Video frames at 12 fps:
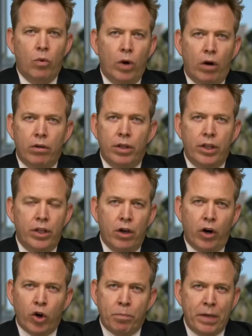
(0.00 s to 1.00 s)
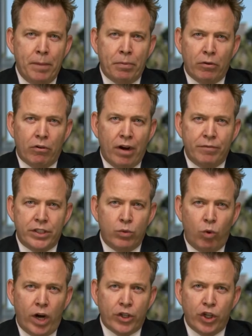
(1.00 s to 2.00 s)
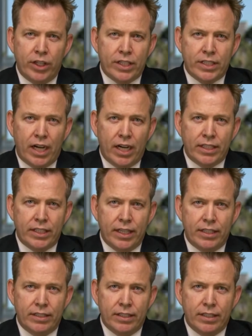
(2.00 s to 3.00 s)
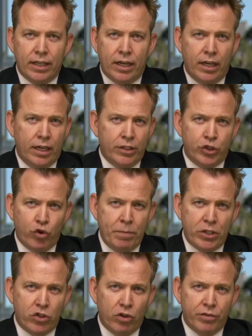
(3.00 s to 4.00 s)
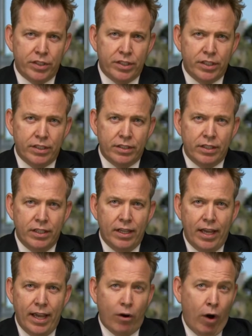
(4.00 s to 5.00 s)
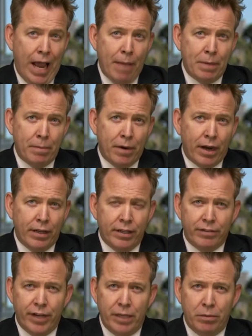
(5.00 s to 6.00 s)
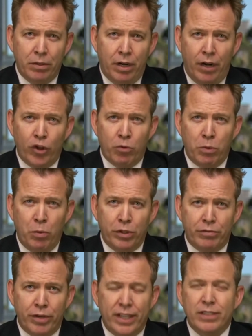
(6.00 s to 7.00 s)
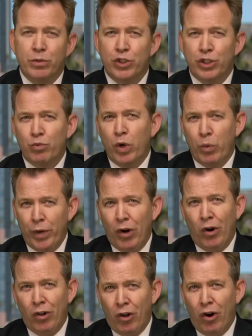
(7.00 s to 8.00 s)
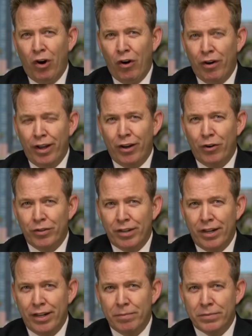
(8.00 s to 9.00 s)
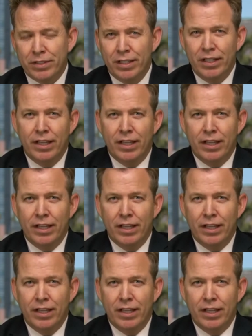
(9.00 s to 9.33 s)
Well, younger people are obviously watching this content on streaming services and are happy about it. It's available on their mobile device, which is where we all are at all times.